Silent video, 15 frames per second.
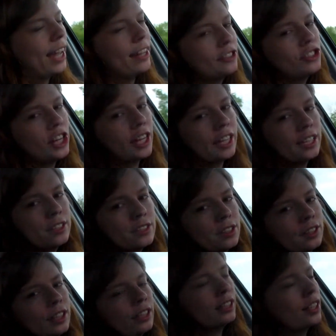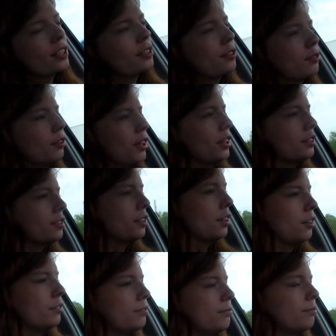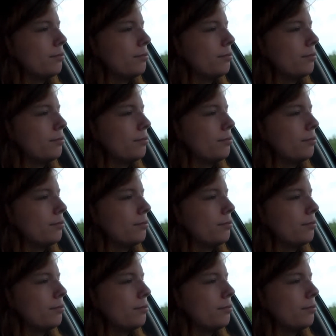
Can't check in until at least 3, so.